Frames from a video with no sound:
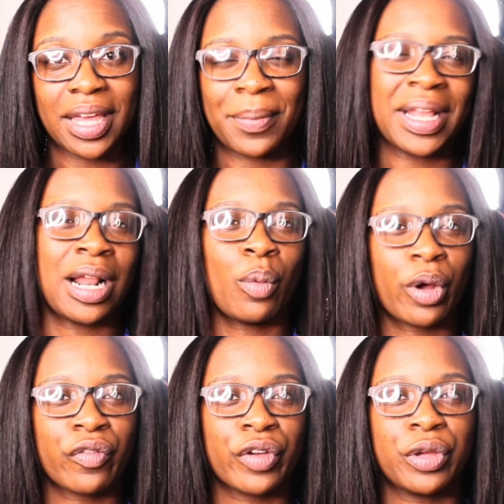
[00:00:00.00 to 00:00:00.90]
It may not work
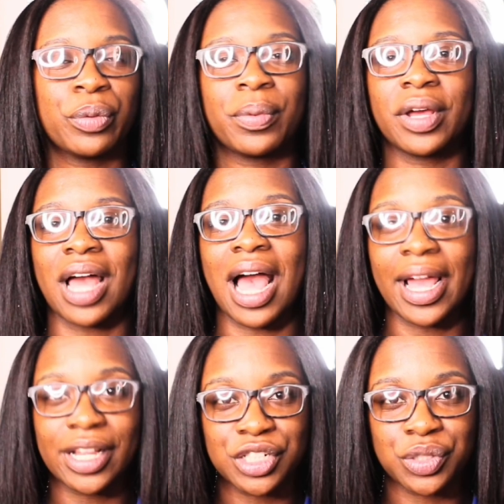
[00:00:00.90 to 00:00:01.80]
for you, but I
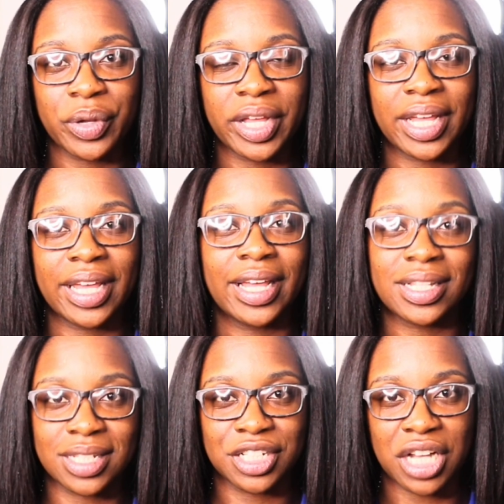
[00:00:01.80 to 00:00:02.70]
enjoy it. It gets
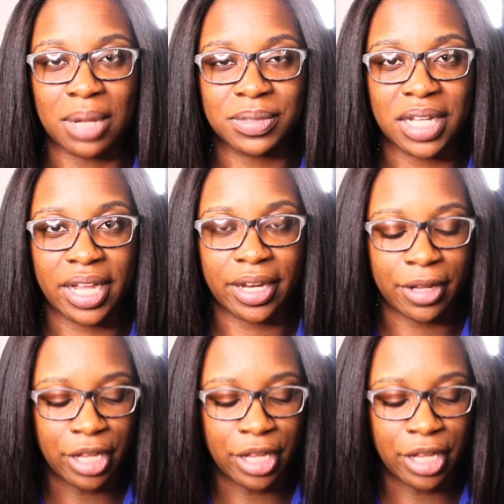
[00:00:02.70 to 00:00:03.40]
the job done.